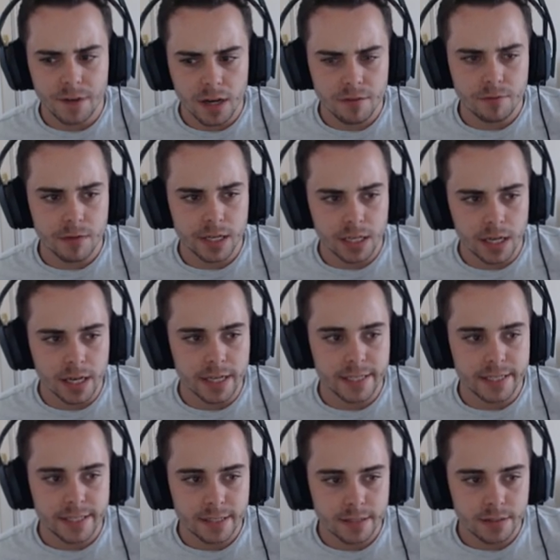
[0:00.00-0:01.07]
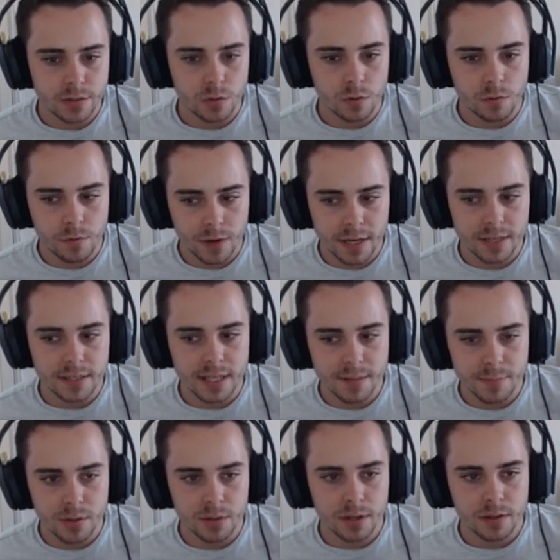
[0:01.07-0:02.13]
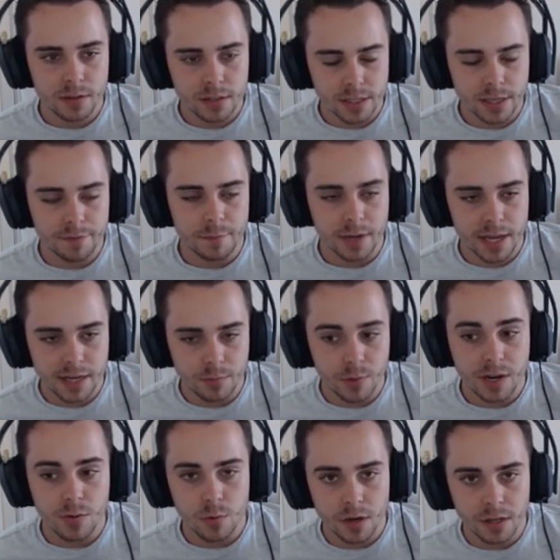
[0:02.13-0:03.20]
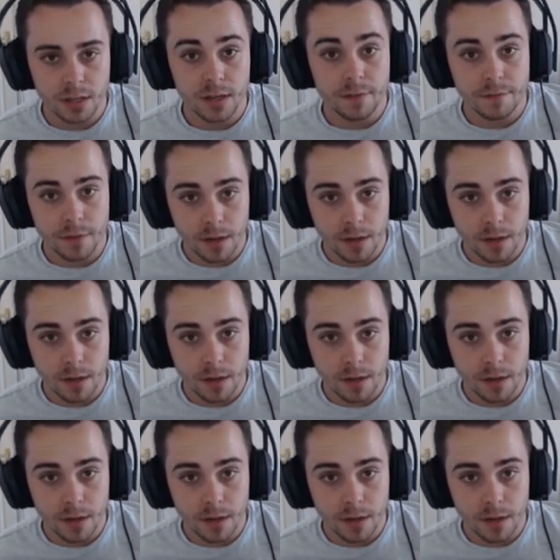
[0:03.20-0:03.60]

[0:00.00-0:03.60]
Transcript: I've realised sort of in team building because I've played week one i